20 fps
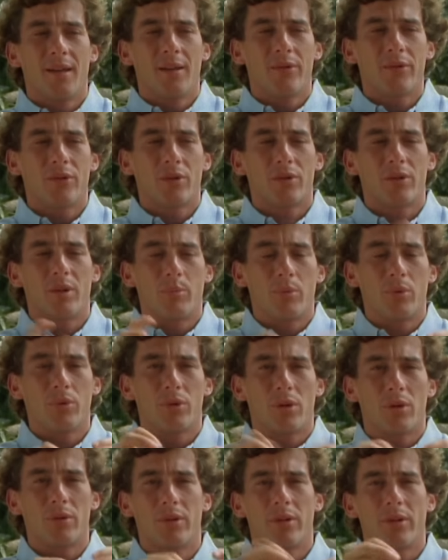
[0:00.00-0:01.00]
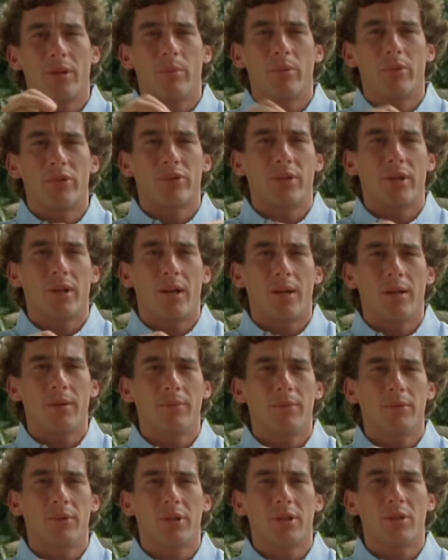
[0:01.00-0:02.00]
So they put all the numbers there,
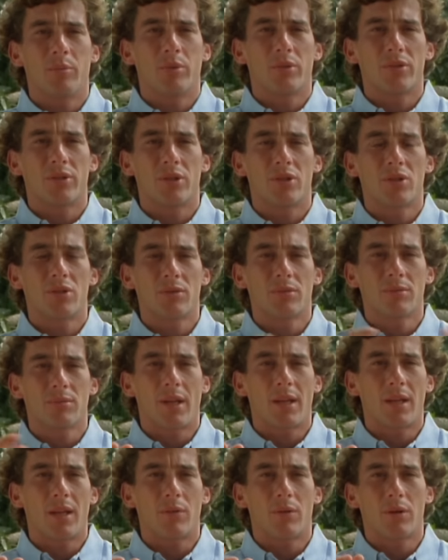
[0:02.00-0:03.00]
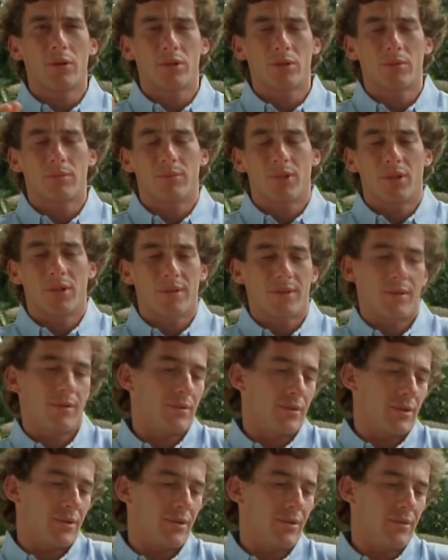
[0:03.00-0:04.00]
grid position, and I was, because I
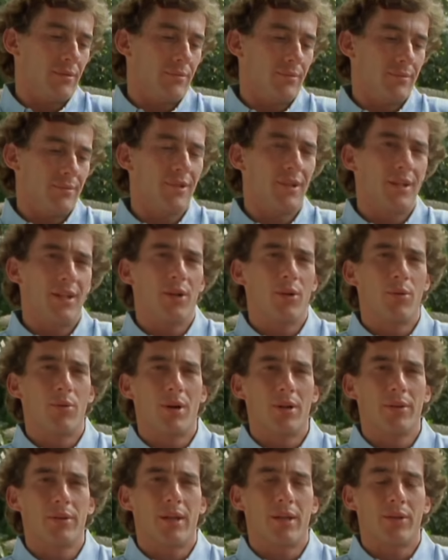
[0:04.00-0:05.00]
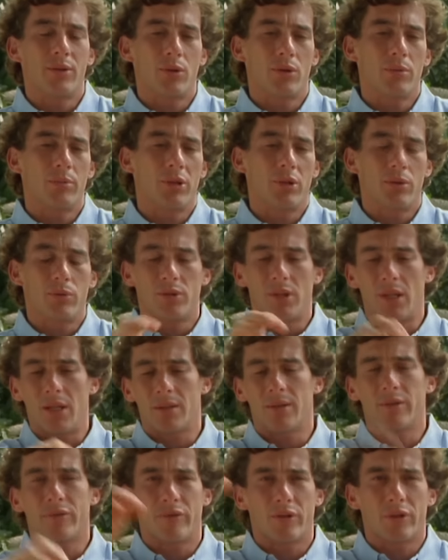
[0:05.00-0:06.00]
was the little one, they told me, you take
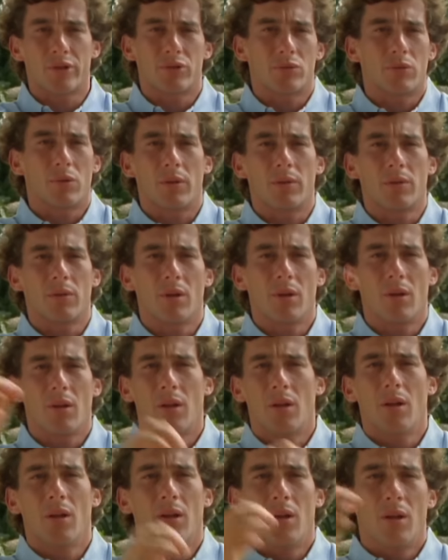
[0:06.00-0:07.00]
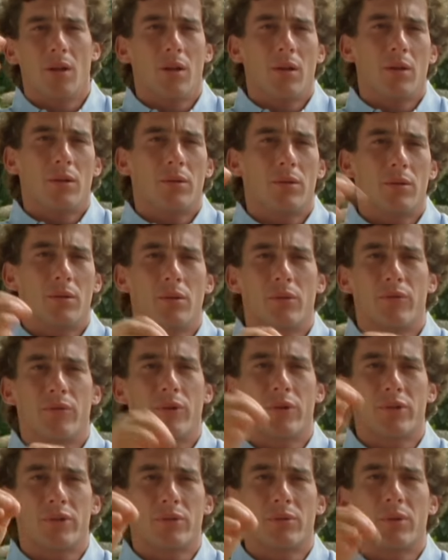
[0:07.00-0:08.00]
the first one, the
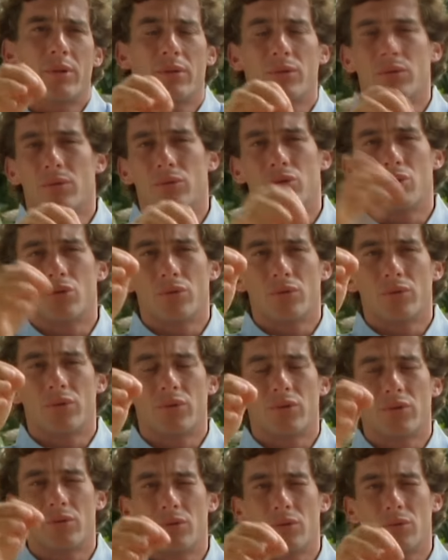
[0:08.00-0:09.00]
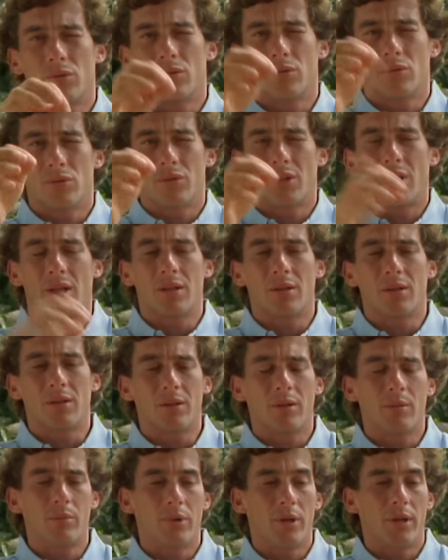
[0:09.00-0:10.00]
first one to choose take the
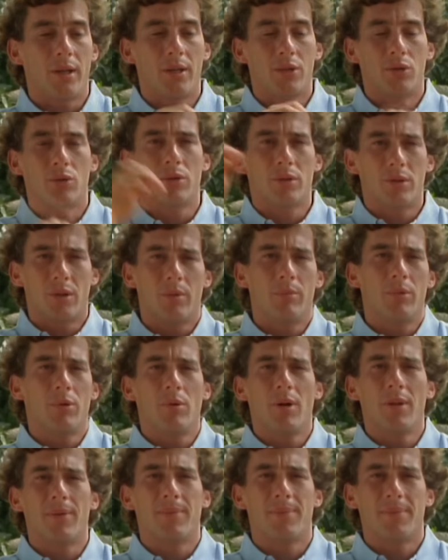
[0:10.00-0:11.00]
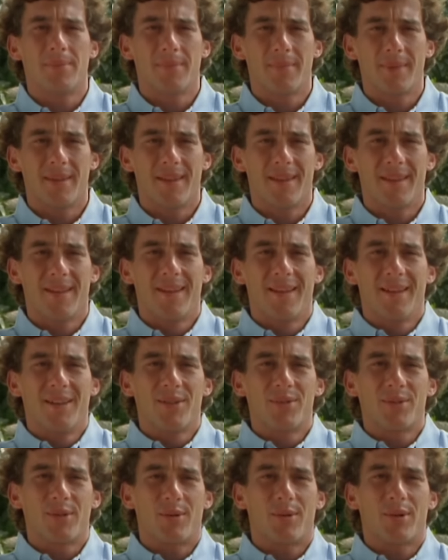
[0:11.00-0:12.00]
number, and I took number one.
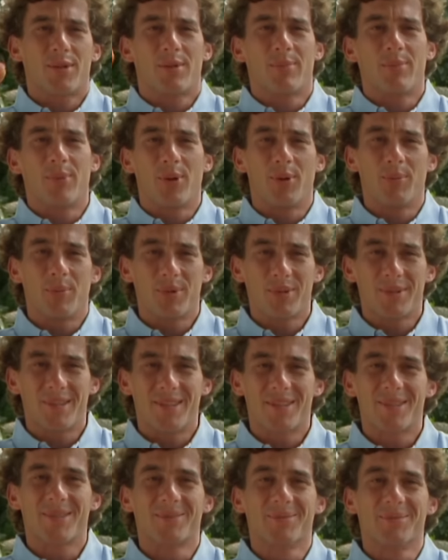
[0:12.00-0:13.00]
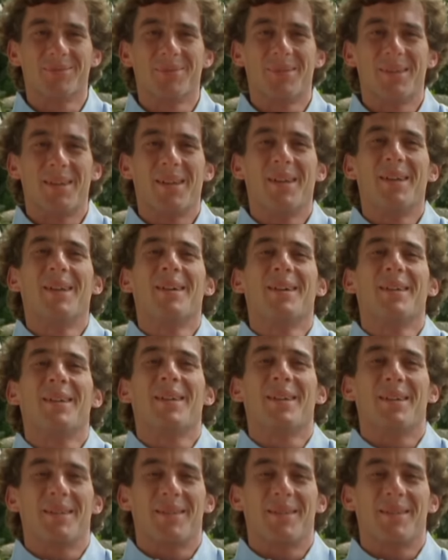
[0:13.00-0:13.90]
So I was on pole position. Uh,